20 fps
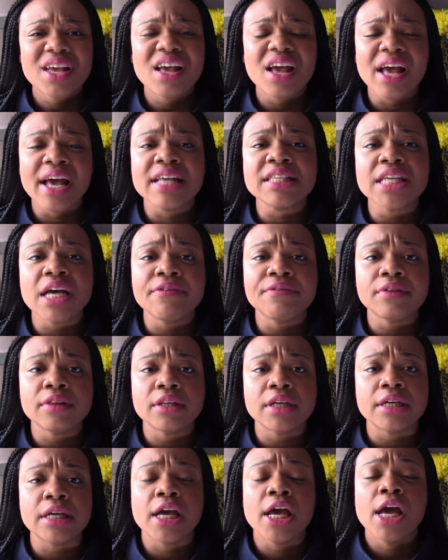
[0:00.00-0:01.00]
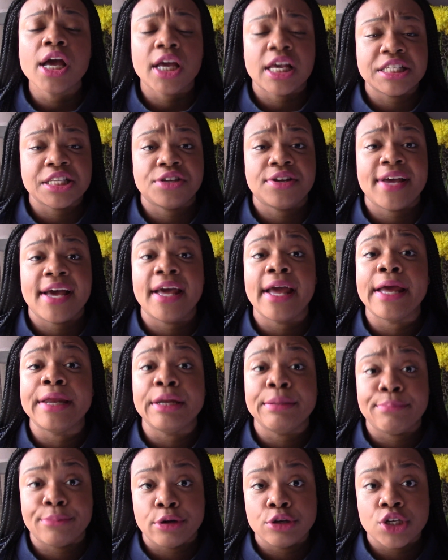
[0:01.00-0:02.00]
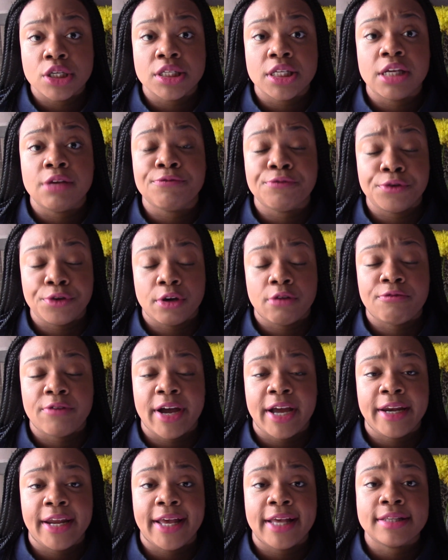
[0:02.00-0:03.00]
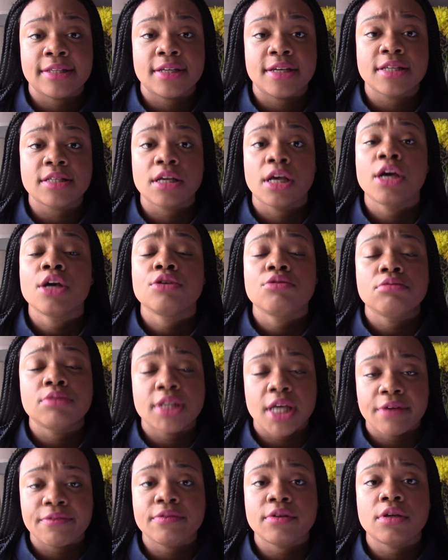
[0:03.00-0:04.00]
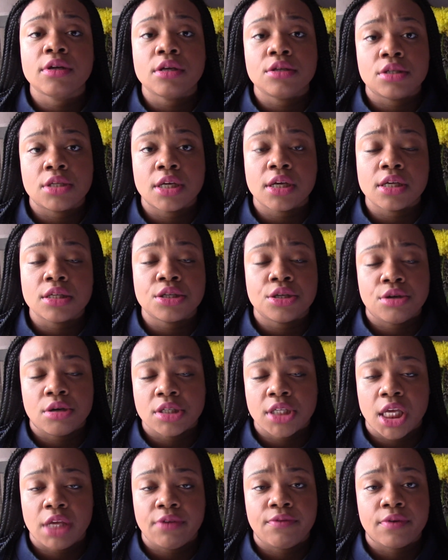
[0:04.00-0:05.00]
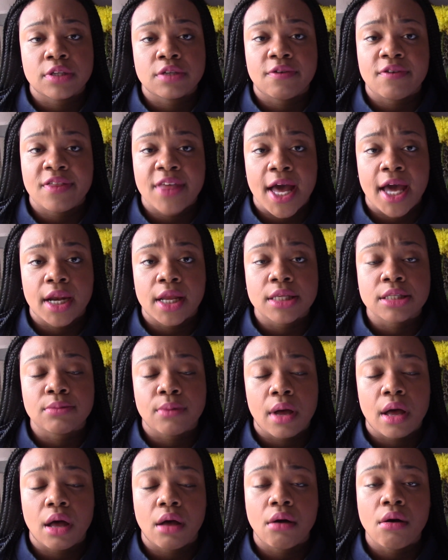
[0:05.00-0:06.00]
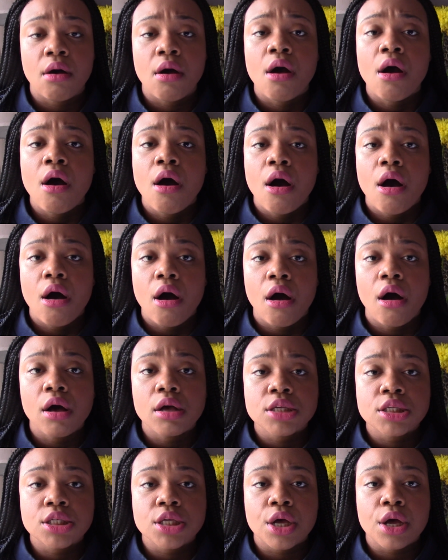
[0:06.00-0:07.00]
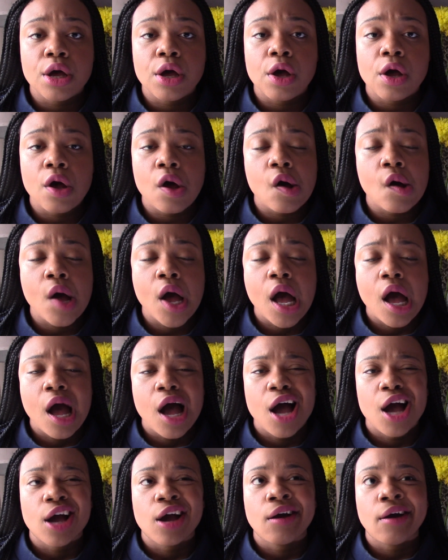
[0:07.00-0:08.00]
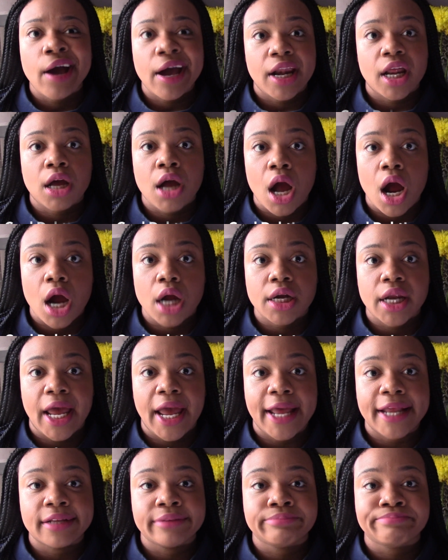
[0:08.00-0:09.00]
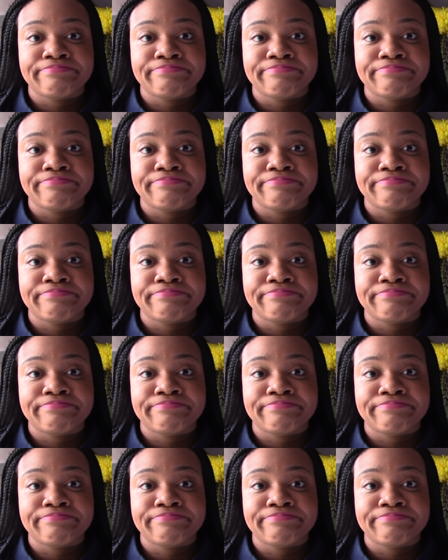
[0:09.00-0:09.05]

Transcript: I definitely consider that an emergency for your finances. You definitely can dig into your savings for that as well. Also, credit card debt.